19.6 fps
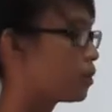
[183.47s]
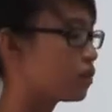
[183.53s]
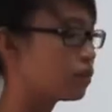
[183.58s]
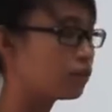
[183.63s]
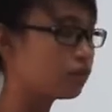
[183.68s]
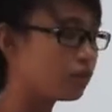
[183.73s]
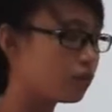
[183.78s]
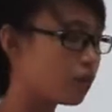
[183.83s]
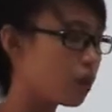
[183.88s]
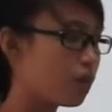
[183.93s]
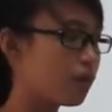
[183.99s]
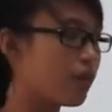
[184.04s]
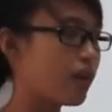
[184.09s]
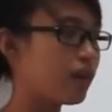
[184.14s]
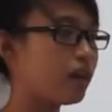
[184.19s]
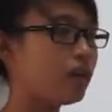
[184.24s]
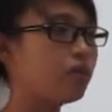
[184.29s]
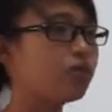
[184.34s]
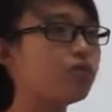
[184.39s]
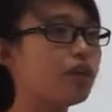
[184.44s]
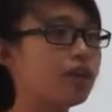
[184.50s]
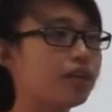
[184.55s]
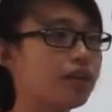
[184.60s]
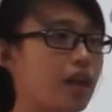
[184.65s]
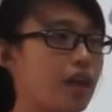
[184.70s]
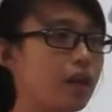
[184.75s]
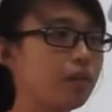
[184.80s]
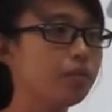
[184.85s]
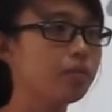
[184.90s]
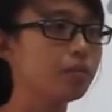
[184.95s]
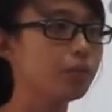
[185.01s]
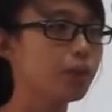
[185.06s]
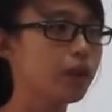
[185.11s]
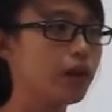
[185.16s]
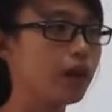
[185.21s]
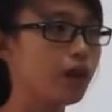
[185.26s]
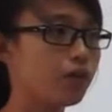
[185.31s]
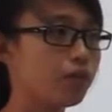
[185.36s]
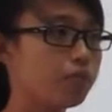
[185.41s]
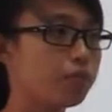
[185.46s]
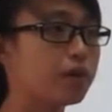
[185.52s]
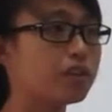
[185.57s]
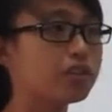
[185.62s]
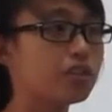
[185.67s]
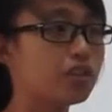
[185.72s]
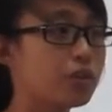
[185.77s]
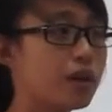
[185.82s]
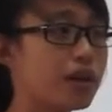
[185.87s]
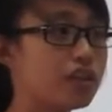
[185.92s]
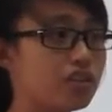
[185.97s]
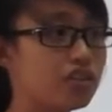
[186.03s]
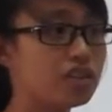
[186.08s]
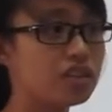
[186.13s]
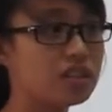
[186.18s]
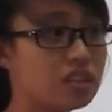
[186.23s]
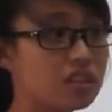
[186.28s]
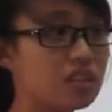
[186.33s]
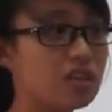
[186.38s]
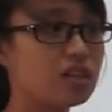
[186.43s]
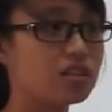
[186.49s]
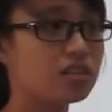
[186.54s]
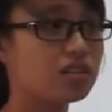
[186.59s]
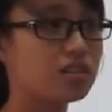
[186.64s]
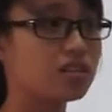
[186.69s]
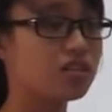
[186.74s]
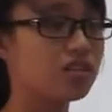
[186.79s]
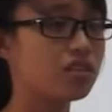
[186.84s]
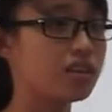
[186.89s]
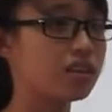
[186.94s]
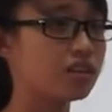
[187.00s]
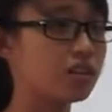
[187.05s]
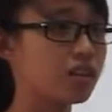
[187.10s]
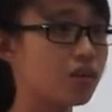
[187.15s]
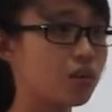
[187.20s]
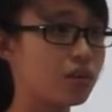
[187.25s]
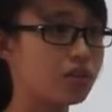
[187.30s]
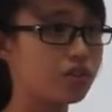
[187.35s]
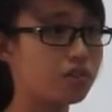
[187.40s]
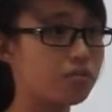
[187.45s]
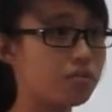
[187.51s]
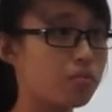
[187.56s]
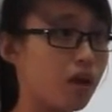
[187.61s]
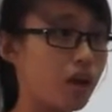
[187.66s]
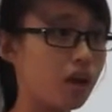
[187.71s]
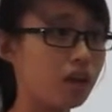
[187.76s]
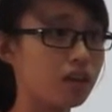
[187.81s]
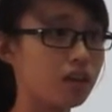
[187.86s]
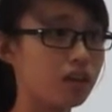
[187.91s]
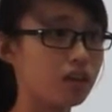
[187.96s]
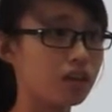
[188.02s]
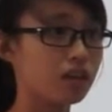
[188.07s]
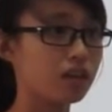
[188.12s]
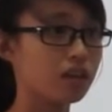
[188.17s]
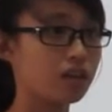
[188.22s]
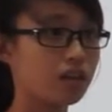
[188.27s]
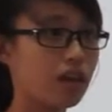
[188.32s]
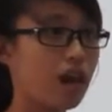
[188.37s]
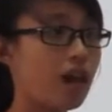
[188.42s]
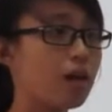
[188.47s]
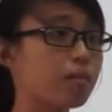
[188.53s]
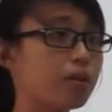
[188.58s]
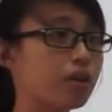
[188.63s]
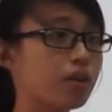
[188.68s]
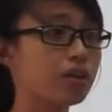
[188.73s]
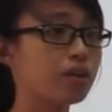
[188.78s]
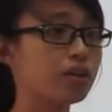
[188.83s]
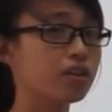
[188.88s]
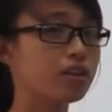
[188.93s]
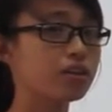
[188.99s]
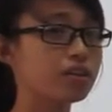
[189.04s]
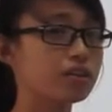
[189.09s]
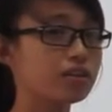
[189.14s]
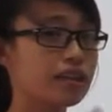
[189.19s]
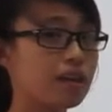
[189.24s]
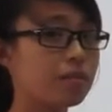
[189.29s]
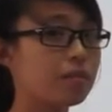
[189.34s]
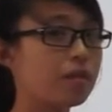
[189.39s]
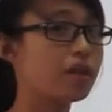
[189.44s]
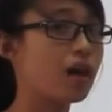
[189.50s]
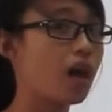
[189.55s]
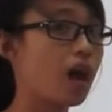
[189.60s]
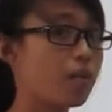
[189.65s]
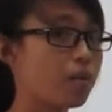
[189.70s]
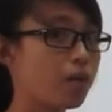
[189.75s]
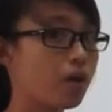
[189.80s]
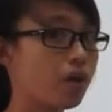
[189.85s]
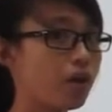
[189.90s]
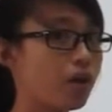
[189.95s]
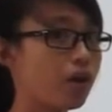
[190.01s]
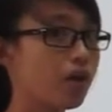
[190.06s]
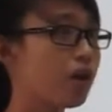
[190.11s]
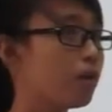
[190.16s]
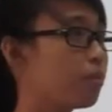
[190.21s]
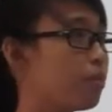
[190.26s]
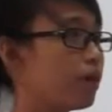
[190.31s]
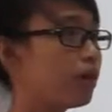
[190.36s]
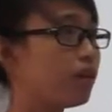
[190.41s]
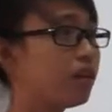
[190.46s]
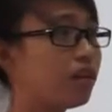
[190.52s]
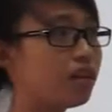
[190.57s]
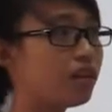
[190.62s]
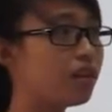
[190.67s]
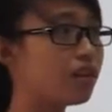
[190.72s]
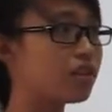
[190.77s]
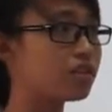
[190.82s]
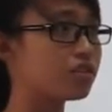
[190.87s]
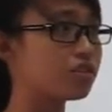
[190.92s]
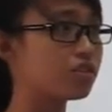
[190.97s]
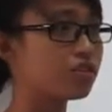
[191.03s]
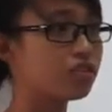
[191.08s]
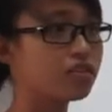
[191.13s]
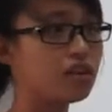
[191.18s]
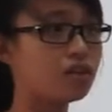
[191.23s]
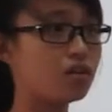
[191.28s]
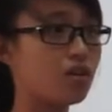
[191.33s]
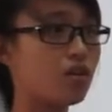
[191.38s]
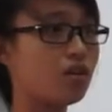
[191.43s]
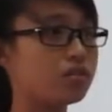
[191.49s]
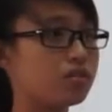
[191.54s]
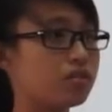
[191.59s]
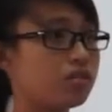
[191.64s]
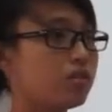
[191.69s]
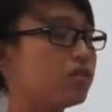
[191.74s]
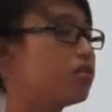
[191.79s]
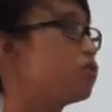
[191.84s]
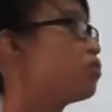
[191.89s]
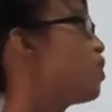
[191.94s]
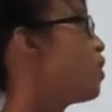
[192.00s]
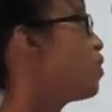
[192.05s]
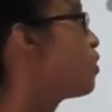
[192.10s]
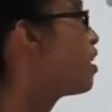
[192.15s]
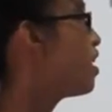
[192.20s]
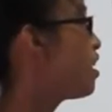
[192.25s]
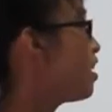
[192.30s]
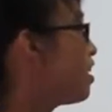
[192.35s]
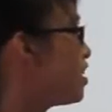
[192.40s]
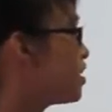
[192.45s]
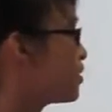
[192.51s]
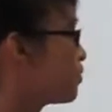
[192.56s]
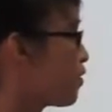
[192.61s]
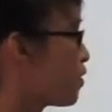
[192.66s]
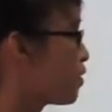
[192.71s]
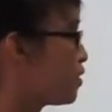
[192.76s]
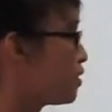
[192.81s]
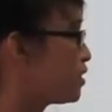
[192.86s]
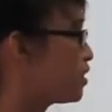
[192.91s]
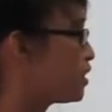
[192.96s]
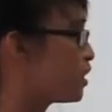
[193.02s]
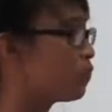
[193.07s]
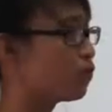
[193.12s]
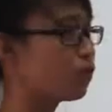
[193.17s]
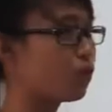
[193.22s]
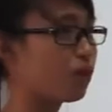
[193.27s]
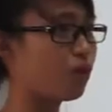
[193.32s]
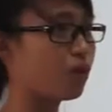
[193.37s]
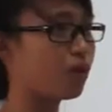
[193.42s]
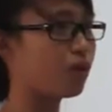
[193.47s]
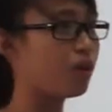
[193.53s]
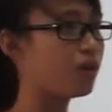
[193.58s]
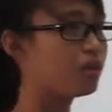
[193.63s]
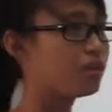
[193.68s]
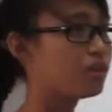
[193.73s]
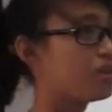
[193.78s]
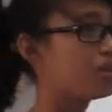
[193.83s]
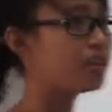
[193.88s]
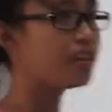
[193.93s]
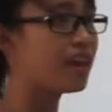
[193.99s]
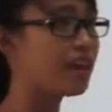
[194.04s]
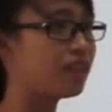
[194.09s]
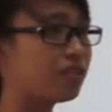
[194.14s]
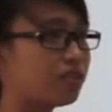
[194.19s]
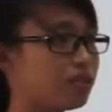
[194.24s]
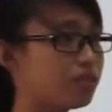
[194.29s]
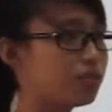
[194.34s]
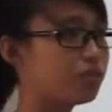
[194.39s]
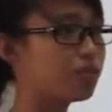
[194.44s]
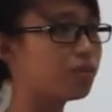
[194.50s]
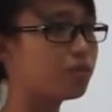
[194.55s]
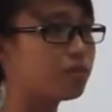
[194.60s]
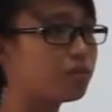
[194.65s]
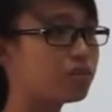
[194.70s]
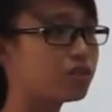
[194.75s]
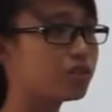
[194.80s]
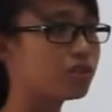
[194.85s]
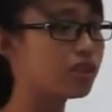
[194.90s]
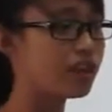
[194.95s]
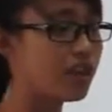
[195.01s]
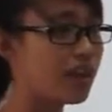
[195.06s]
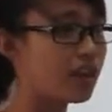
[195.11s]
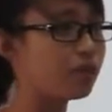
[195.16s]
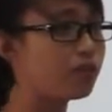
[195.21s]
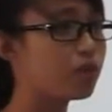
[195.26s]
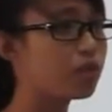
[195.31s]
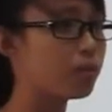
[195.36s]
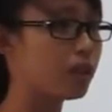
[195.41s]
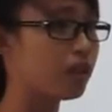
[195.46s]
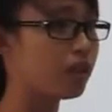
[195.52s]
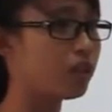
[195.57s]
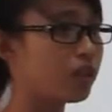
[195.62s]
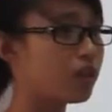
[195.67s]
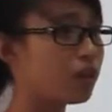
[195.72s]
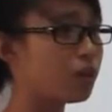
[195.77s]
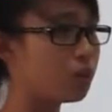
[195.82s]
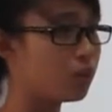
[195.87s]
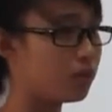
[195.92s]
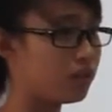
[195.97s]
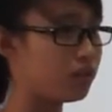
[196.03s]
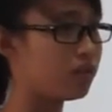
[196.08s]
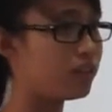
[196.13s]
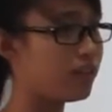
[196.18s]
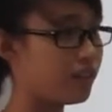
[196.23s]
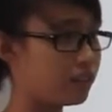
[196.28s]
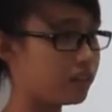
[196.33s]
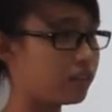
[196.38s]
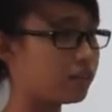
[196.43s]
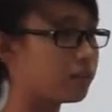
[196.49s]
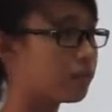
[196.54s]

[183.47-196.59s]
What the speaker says: you know that in Vietnam we have punctuations such as question mark, comma, semi-comma. But in English, they don't. So it's very difficult to get familiar with this.